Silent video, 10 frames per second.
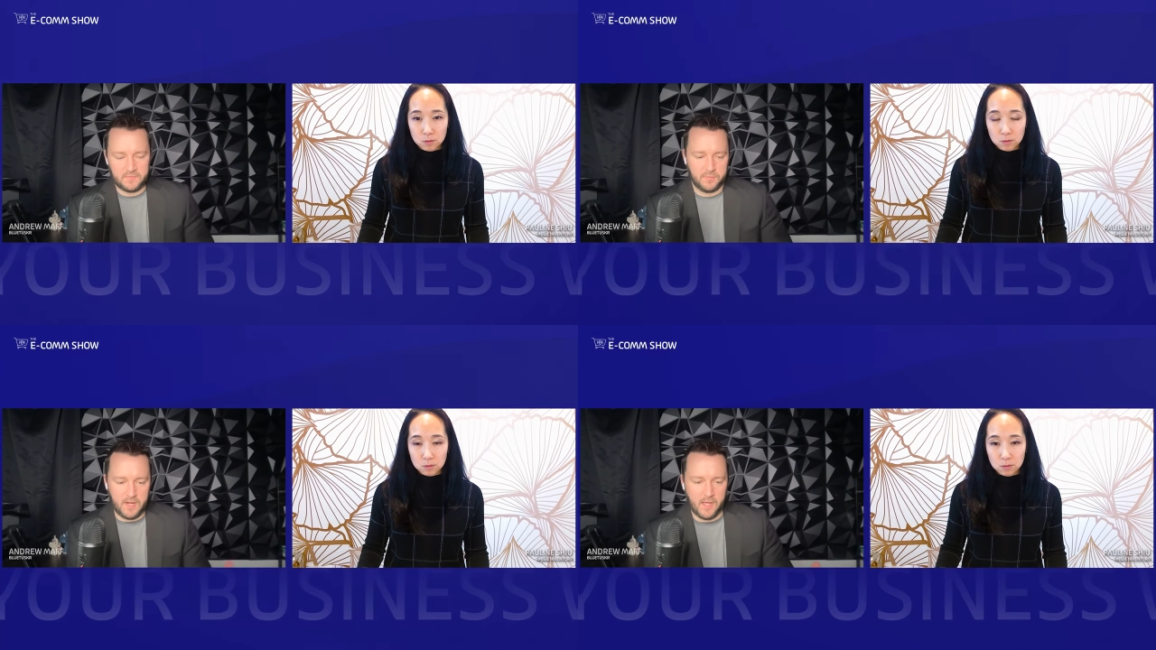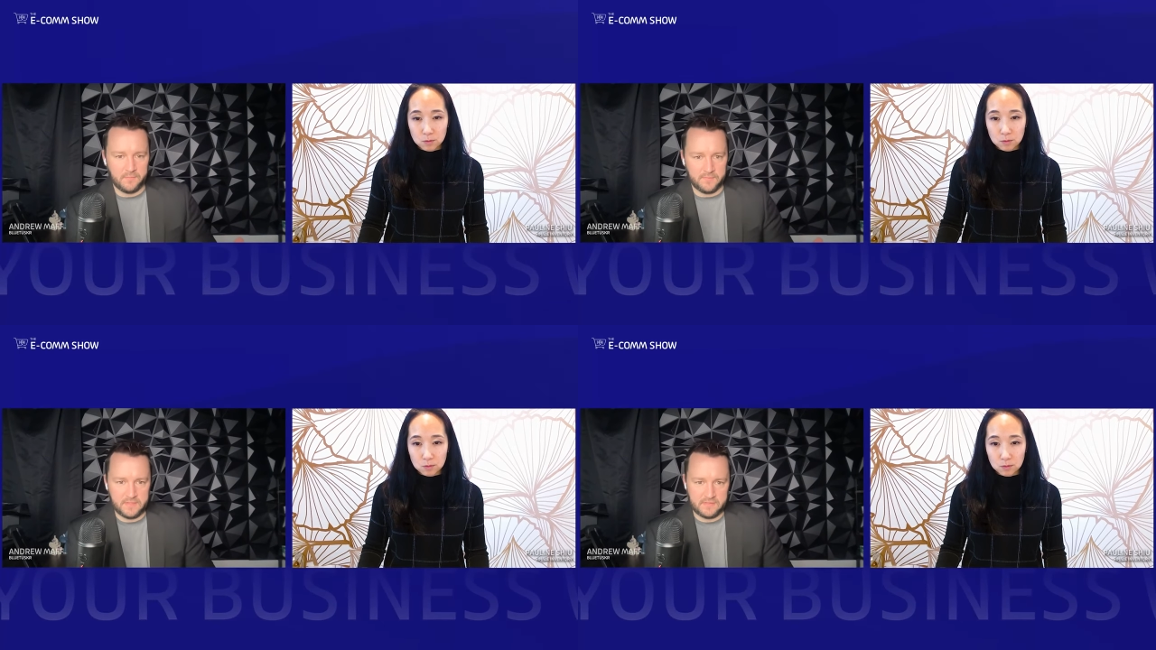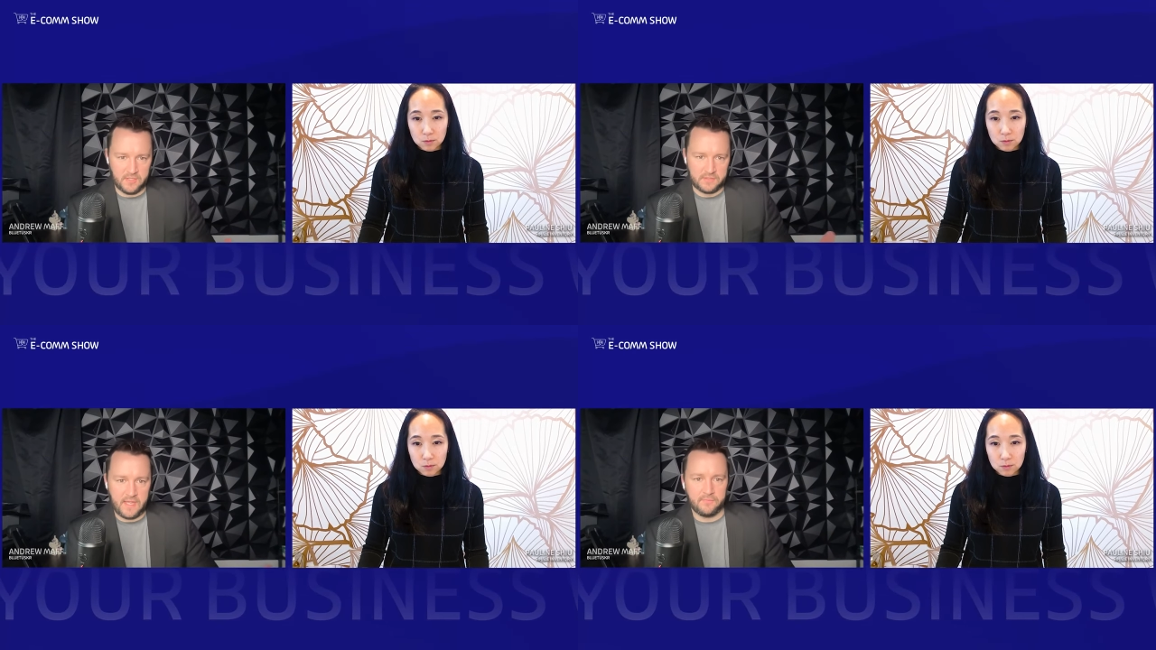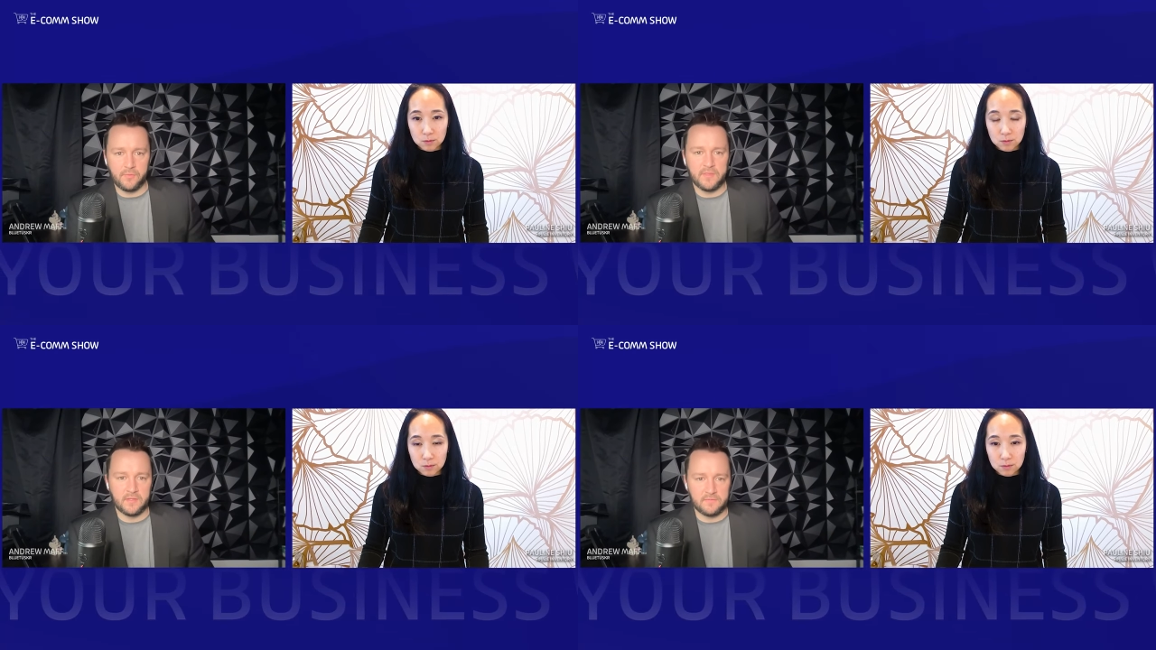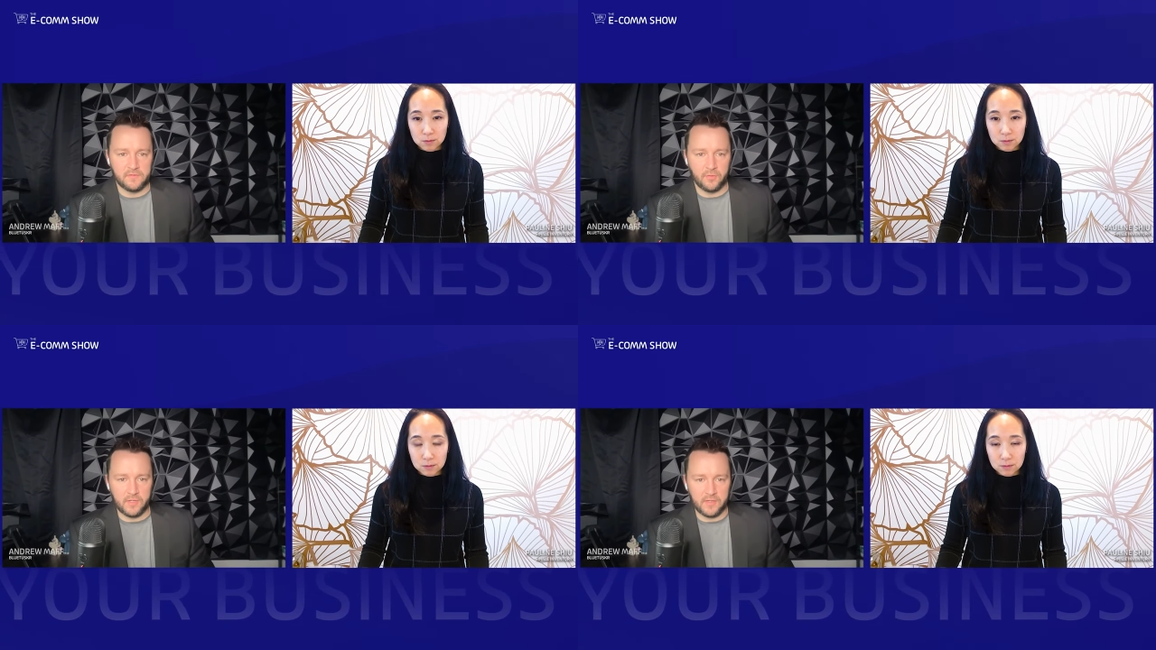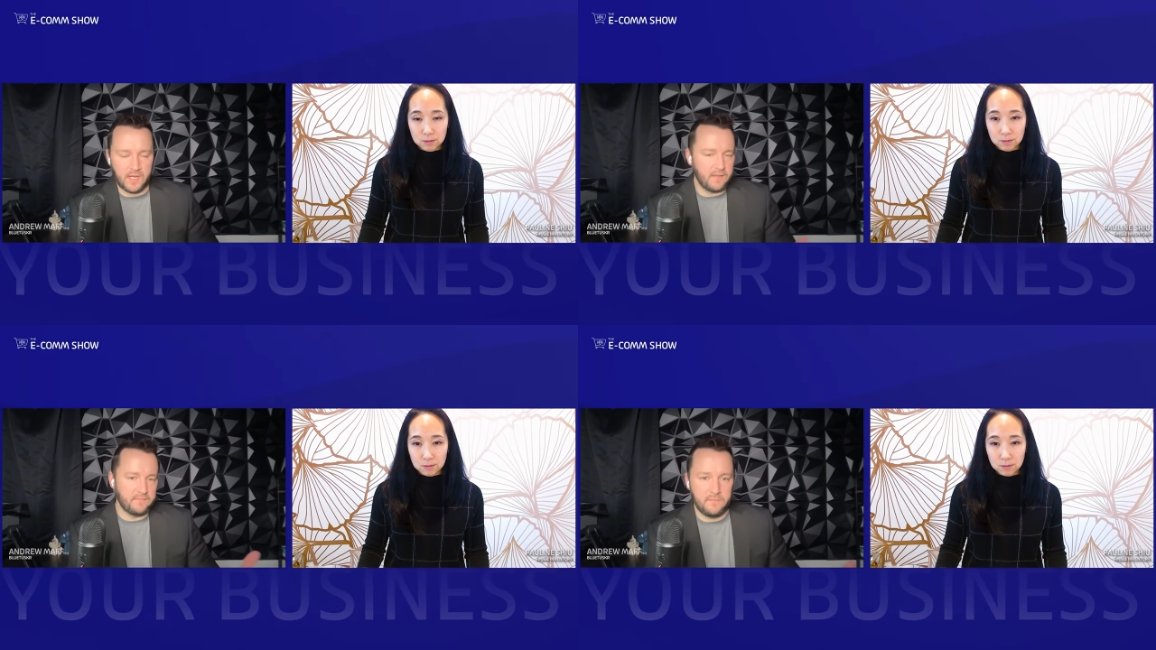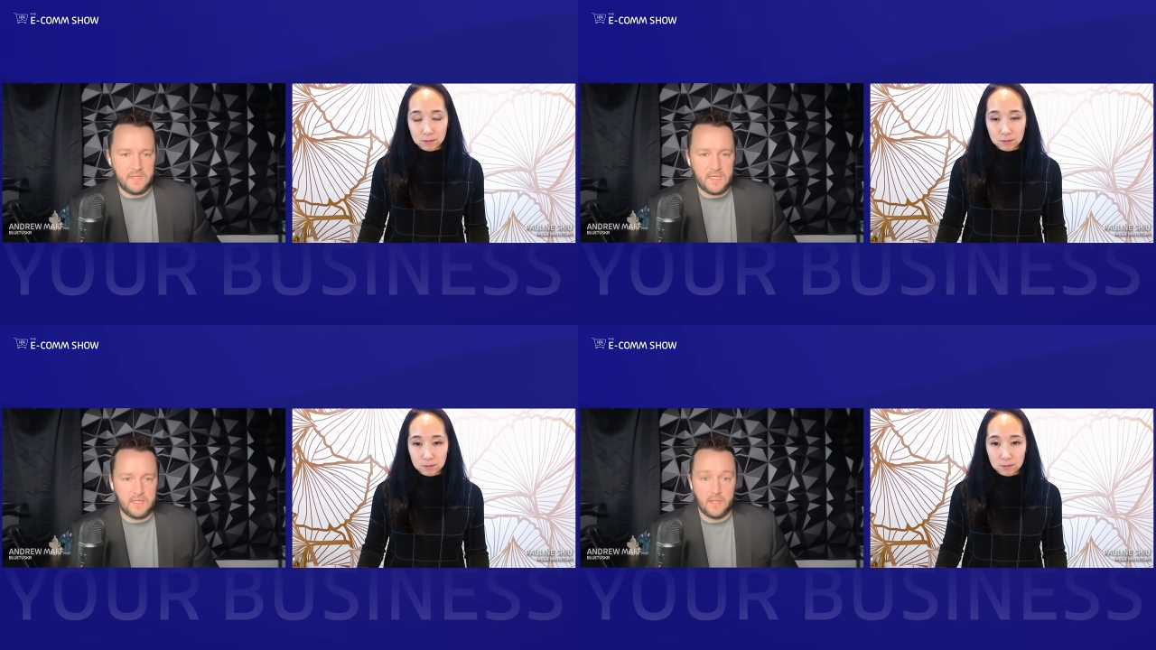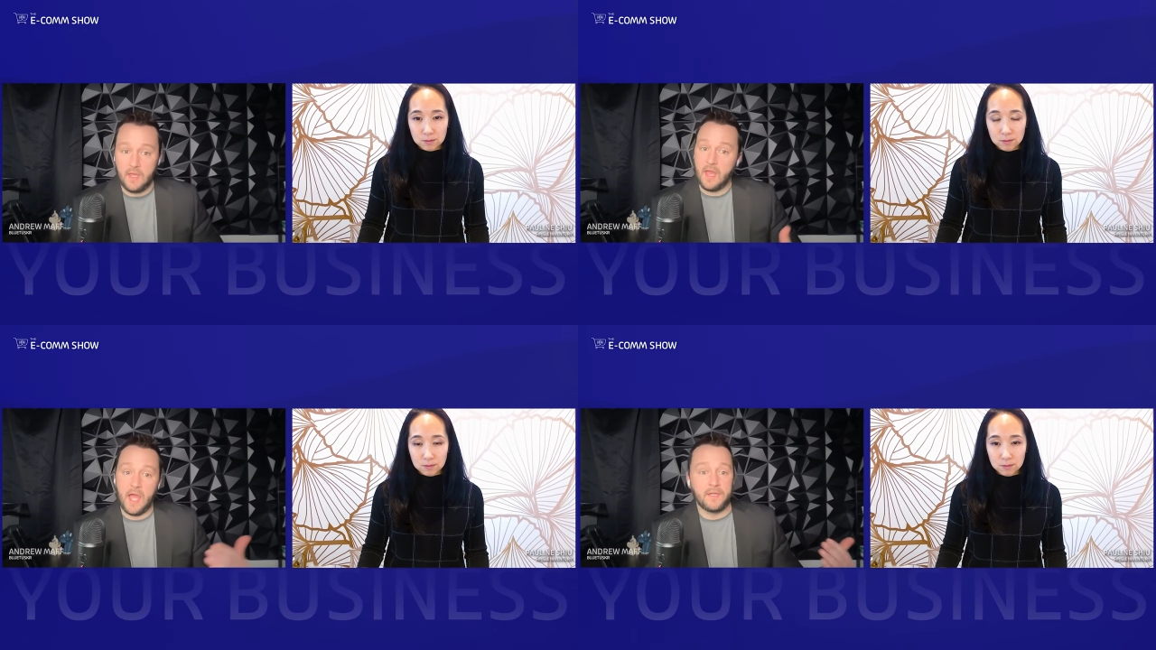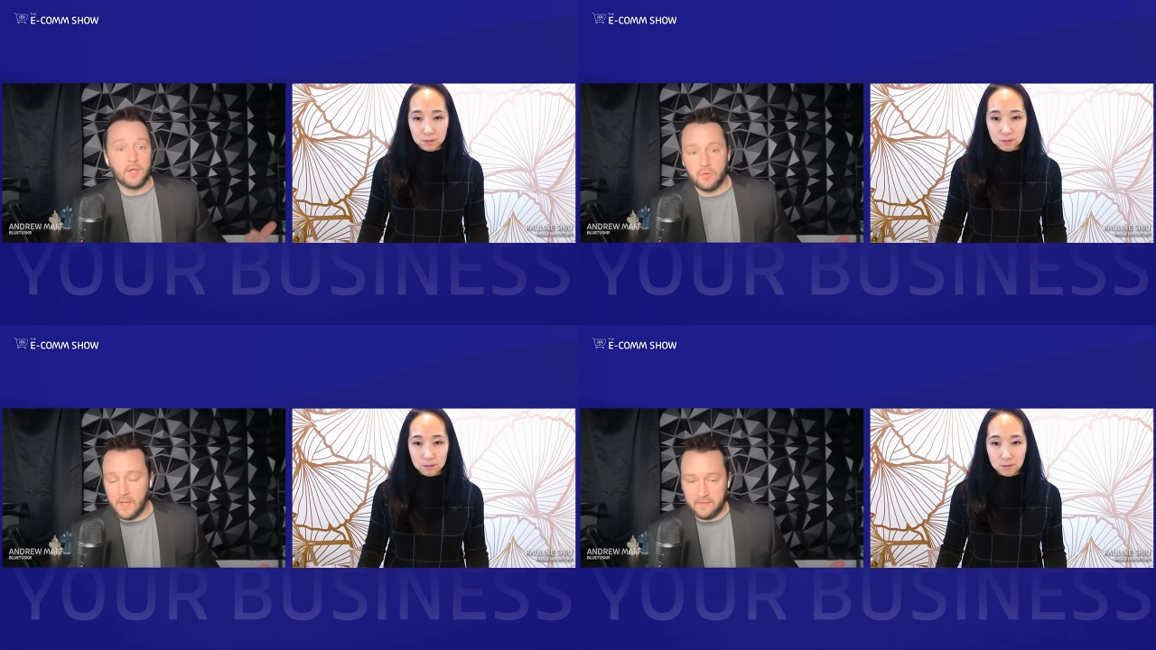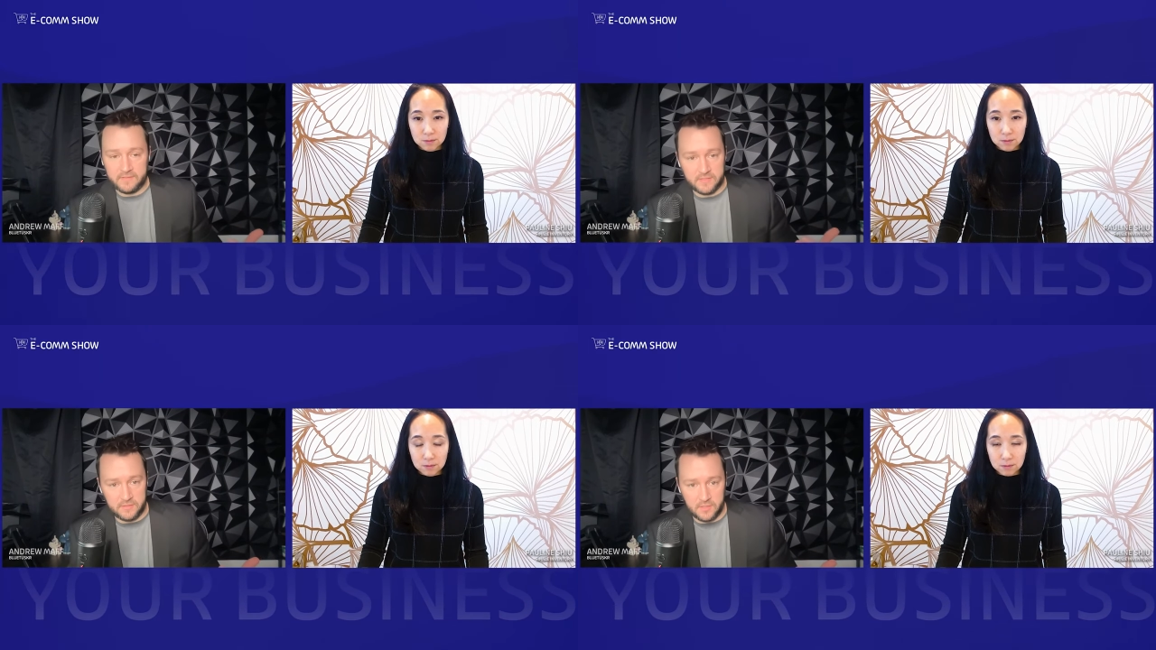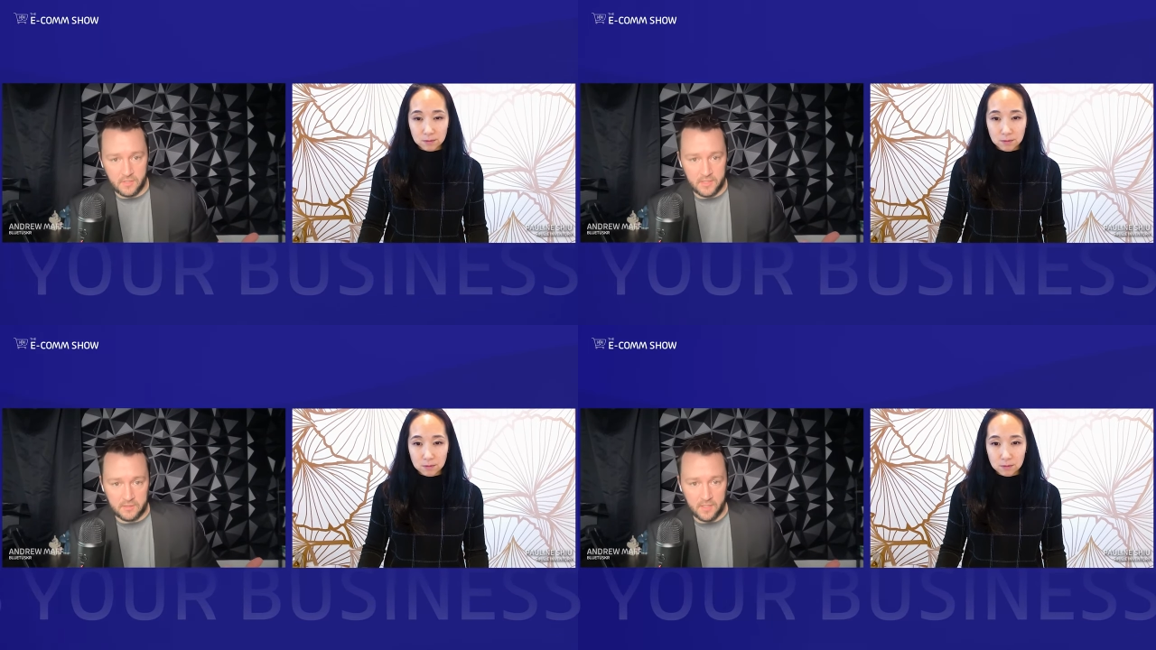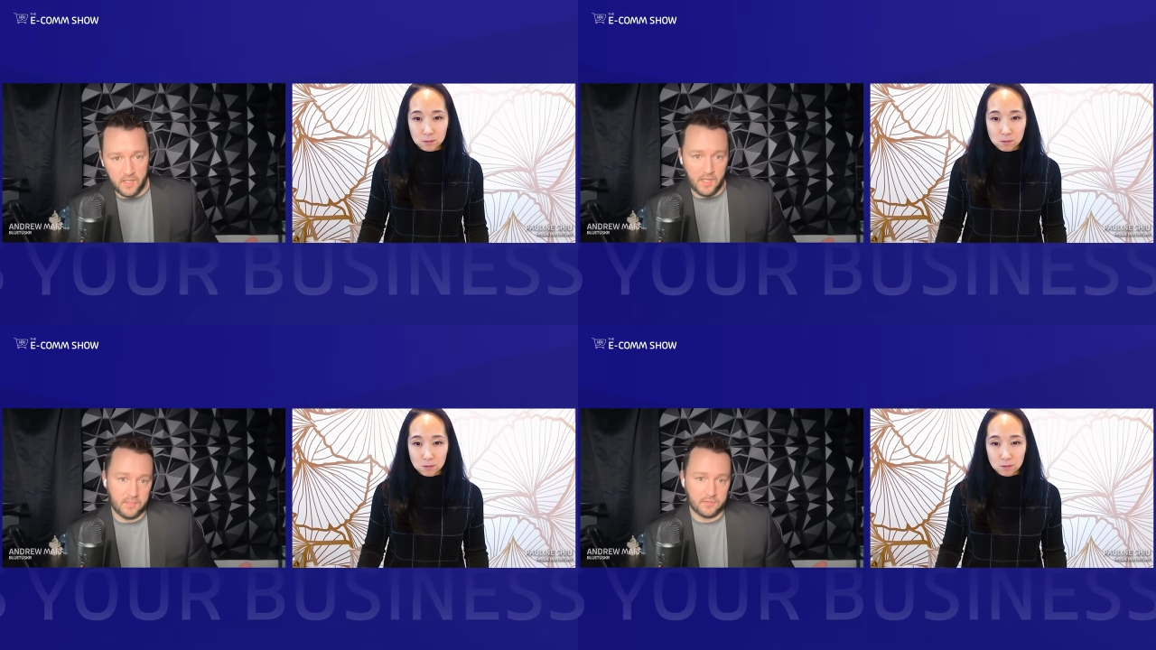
Speaker 1: problem that sellers have with inventory? Like I, to me, I know obviously during uh,